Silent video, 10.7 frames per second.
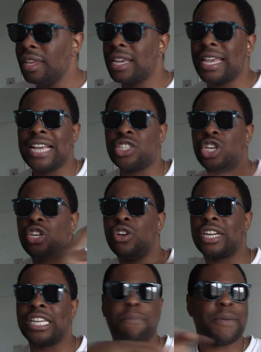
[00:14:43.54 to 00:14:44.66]
Okay, so you
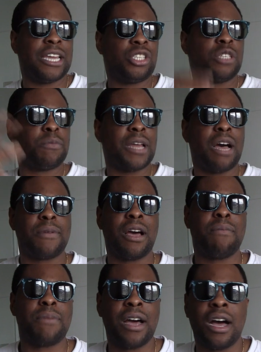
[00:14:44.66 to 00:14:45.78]
look at the pictures, blah,
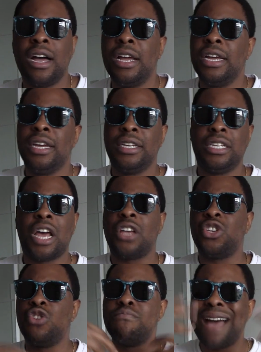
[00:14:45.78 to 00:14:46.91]
blah, blah. You know,
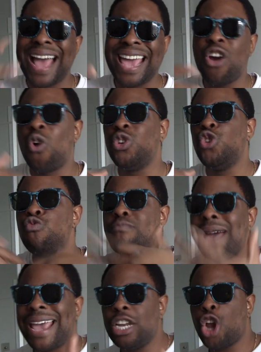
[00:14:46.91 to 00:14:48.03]
you may or you
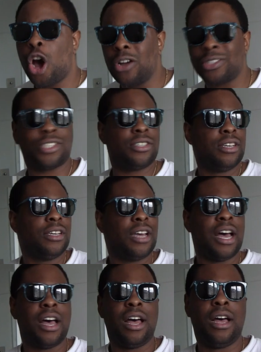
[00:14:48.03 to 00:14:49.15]
may not
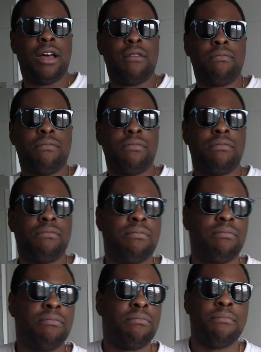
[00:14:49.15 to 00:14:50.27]
Um,
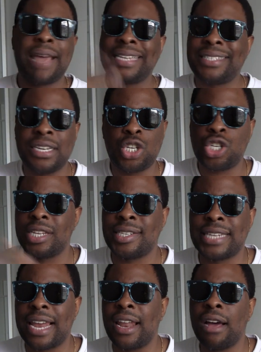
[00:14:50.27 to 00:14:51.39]
message the
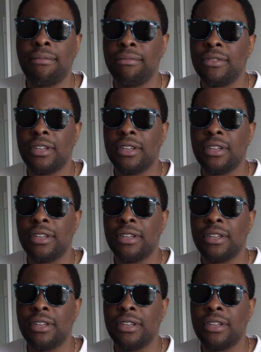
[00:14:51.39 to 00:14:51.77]
seller.